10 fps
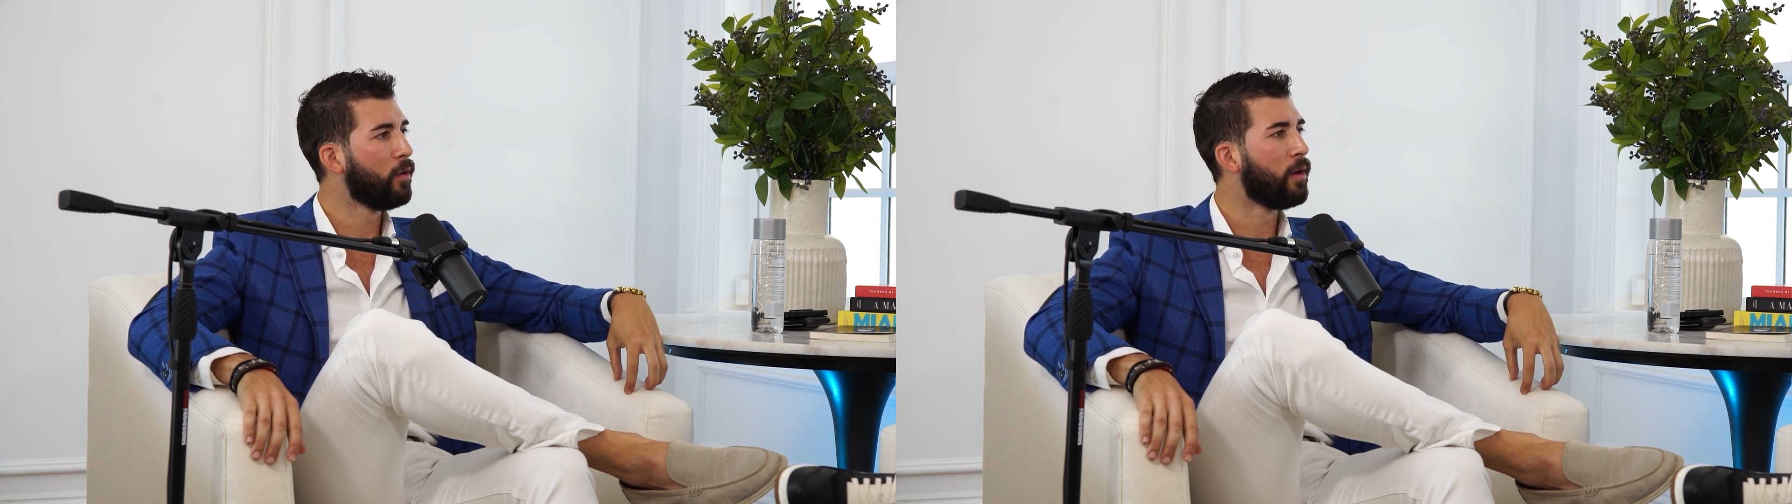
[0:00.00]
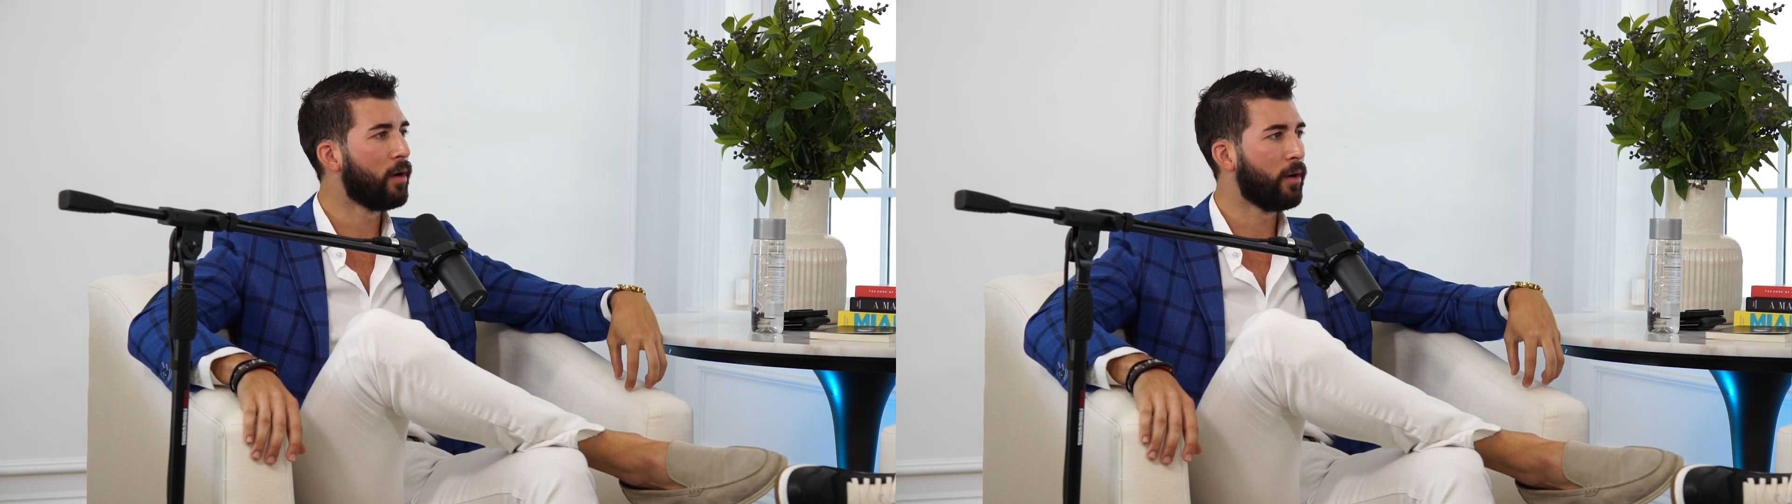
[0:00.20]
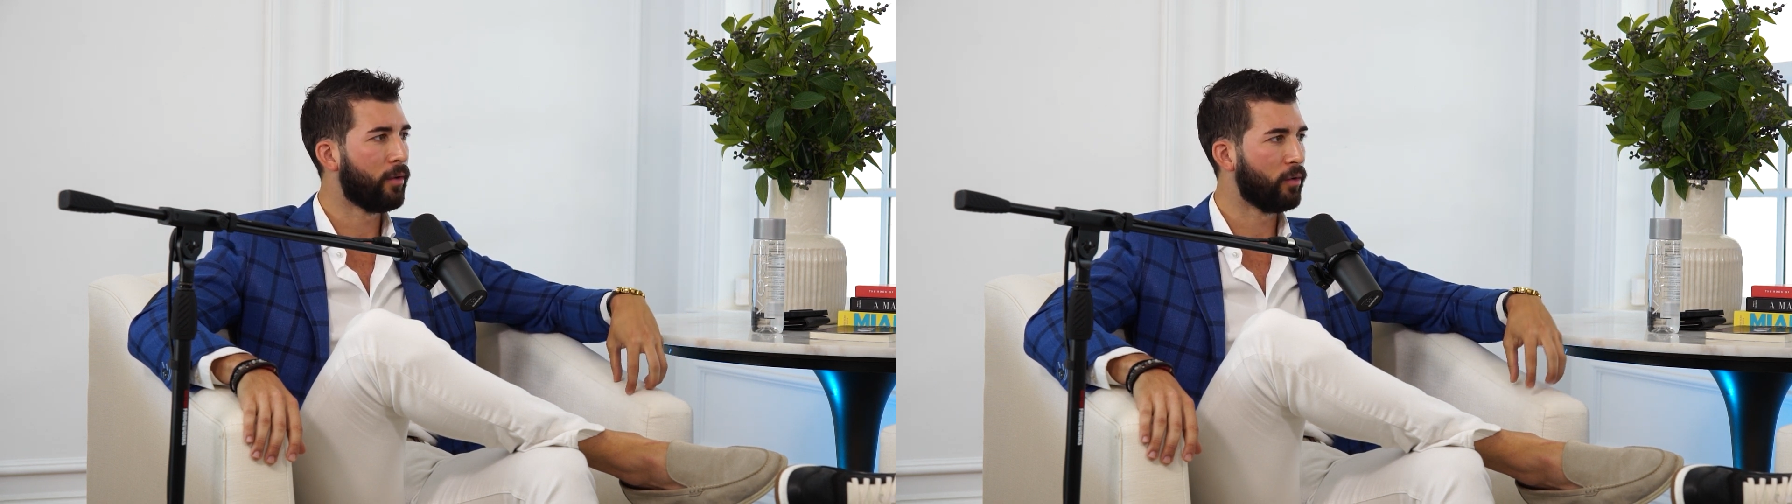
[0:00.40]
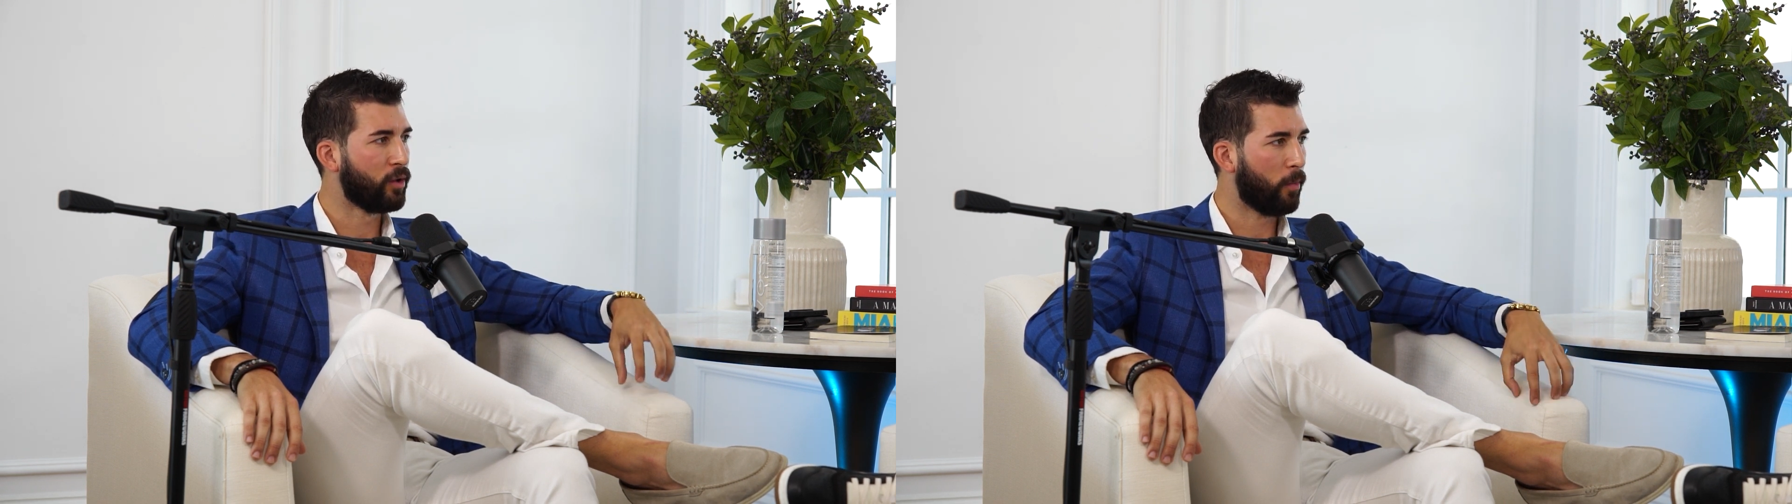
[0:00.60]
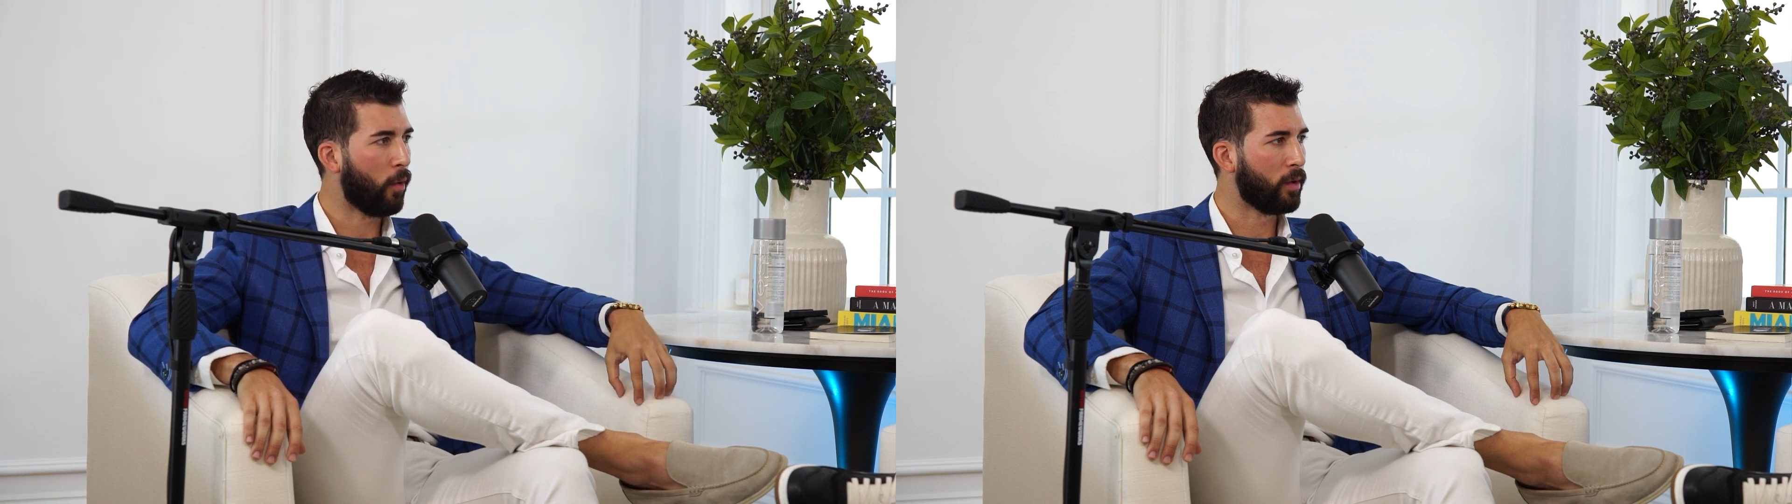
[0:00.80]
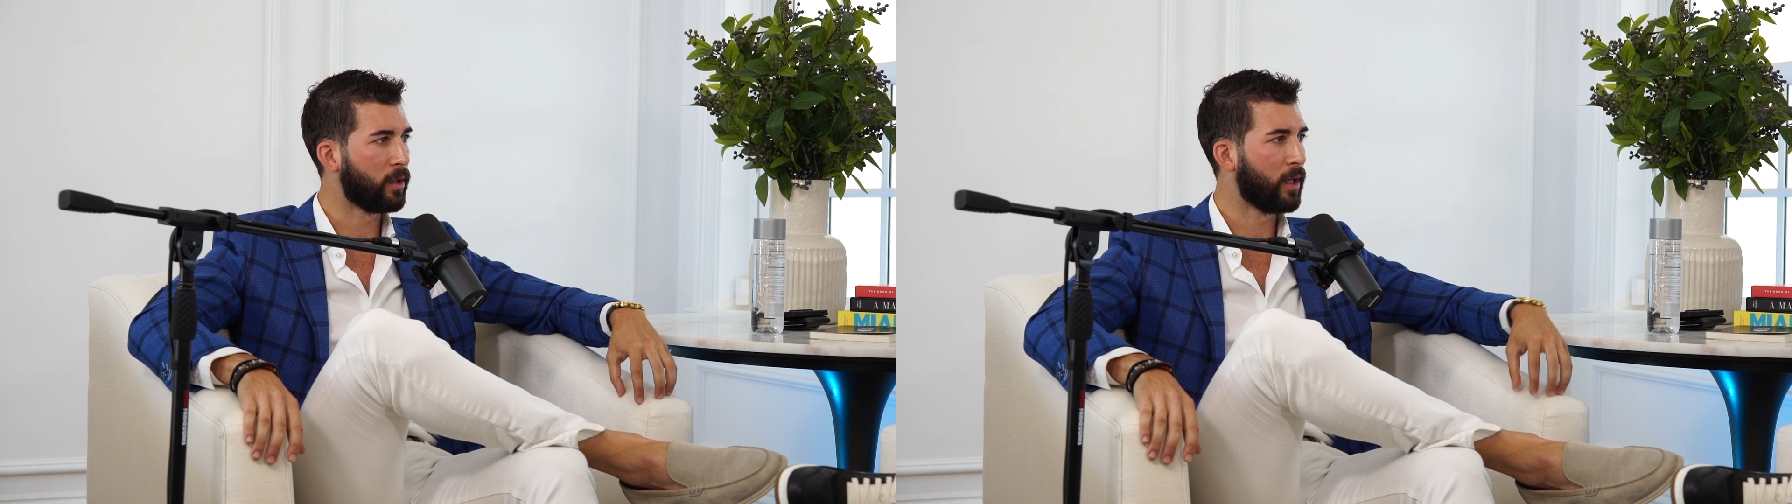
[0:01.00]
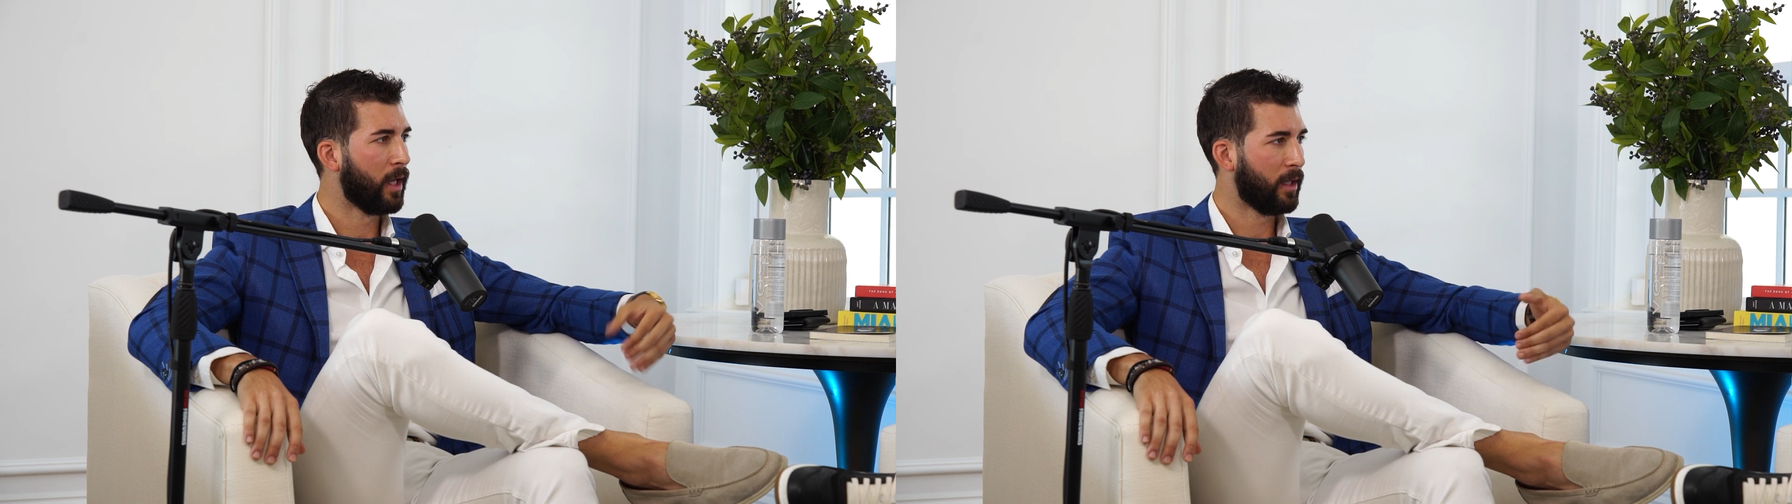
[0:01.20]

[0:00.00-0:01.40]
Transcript: learn through sports,